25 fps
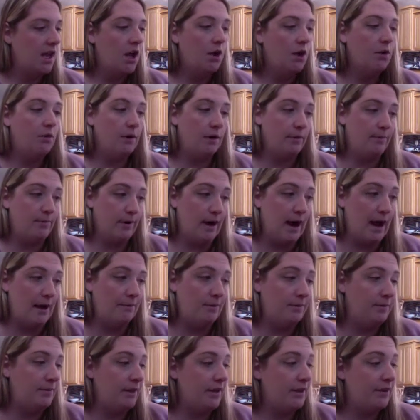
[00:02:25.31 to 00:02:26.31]
We're
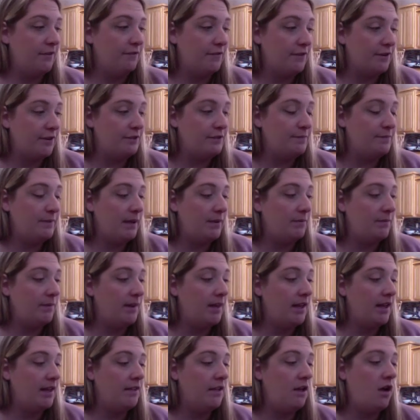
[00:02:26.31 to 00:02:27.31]
probably the first people
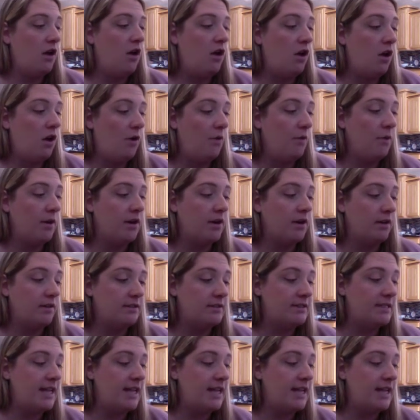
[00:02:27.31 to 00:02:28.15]
in the whole world